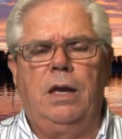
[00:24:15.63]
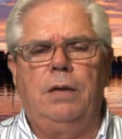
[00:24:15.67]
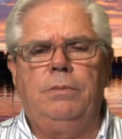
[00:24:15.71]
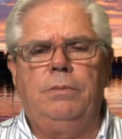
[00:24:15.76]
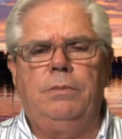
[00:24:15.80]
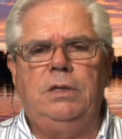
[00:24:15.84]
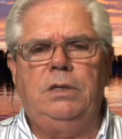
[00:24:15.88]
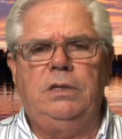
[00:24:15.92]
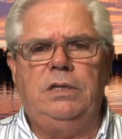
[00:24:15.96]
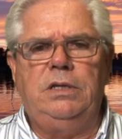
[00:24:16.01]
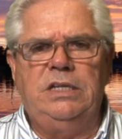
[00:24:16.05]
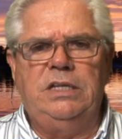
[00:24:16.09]
I
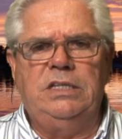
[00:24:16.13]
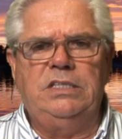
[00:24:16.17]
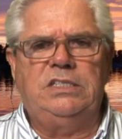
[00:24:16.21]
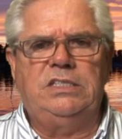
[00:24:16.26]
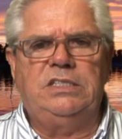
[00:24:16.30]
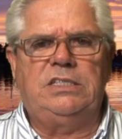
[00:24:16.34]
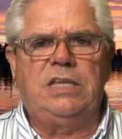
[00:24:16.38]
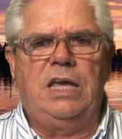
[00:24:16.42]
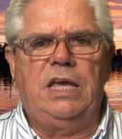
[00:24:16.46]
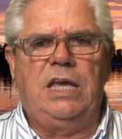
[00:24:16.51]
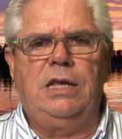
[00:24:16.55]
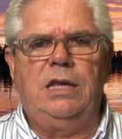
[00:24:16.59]
mean,
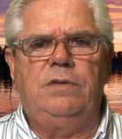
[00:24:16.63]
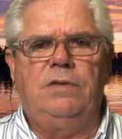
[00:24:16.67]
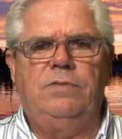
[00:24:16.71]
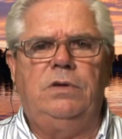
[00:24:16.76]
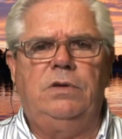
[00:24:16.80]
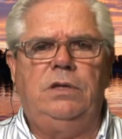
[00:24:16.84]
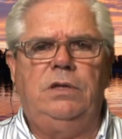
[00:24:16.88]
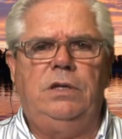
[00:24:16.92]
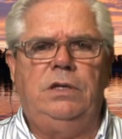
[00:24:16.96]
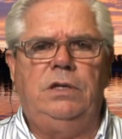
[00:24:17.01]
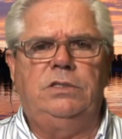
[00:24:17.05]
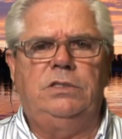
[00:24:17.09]
inside
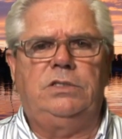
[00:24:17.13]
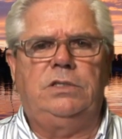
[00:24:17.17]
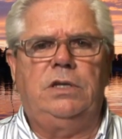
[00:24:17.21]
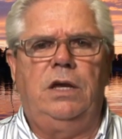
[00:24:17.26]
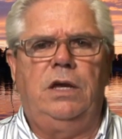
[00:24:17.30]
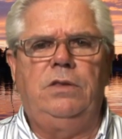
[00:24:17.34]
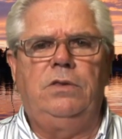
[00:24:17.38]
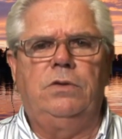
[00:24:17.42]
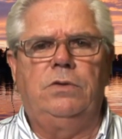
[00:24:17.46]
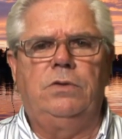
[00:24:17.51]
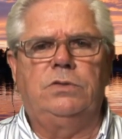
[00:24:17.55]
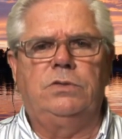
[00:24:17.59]
of it,
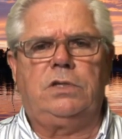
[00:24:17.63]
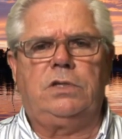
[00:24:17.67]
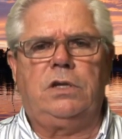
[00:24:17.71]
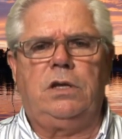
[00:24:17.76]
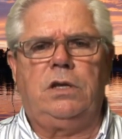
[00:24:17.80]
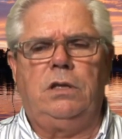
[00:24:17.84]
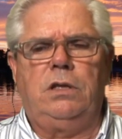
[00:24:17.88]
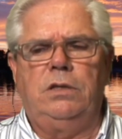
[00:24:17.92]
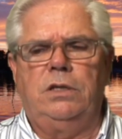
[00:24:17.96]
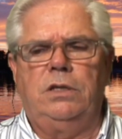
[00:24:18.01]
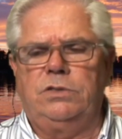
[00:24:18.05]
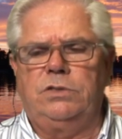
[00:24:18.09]
inside those
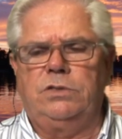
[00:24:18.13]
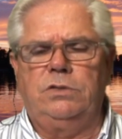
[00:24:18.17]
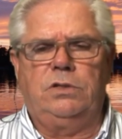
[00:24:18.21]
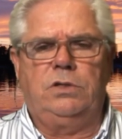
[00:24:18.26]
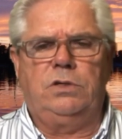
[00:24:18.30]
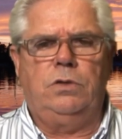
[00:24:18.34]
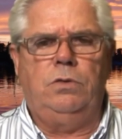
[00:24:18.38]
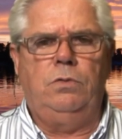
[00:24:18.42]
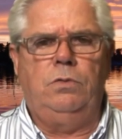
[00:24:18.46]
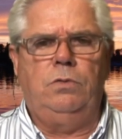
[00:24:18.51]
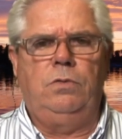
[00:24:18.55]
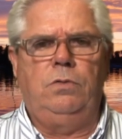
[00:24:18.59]

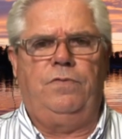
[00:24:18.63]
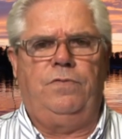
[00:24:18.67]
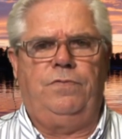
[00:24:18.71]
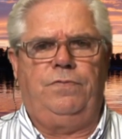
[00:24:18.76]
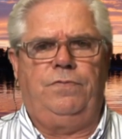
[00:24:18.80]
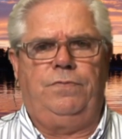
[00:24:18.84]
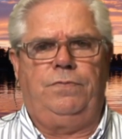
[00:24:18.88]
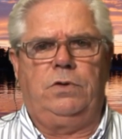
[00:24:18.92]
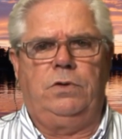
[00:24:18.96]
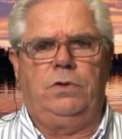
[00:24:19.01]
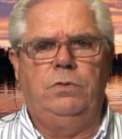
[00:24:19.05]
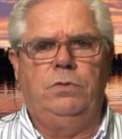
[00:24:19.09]
clustered
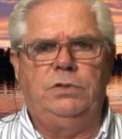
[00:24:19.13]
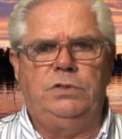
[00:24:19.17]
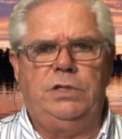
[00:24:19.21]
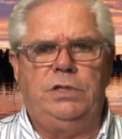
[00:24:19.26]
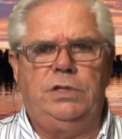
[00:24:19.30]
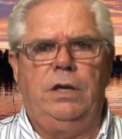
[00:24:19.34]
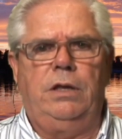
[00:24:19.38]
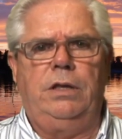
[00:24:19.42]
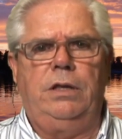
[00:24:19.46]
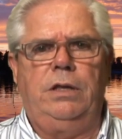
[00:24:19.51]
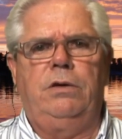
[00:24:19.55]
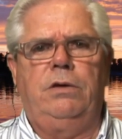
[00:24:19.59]

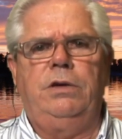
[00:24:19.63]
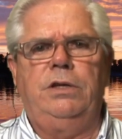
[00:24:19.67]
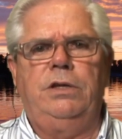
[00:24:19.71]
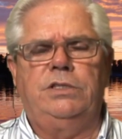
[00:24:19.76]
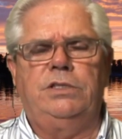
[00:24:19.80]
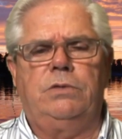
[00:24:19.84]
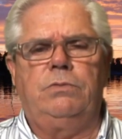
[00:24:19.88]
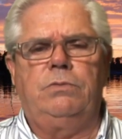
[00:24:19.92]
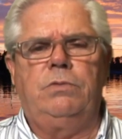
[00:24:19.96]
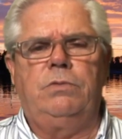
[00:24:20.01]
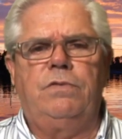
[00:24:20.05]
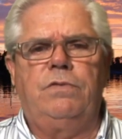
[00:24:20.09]
coontail
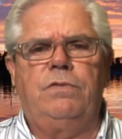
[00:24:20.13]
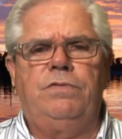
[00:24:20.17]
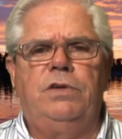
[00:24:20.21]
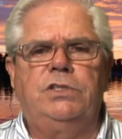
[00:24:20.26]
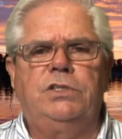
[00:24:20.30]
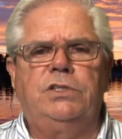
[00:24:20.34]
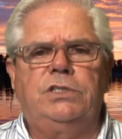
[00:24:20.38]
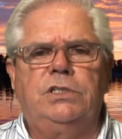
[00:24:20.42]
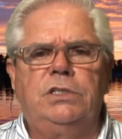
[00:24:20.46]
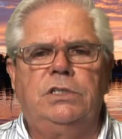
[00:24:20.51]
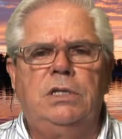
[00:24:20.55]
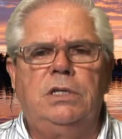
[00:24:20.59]
areas that we were
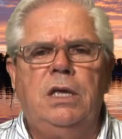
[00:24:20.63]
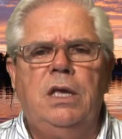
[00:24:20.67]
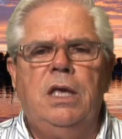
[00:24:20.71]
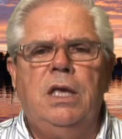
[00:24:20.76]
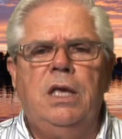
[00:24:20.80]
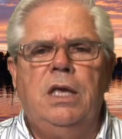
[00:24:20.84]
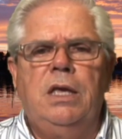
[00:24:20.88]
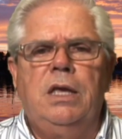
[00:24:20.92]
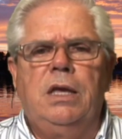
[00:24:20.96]
fishing,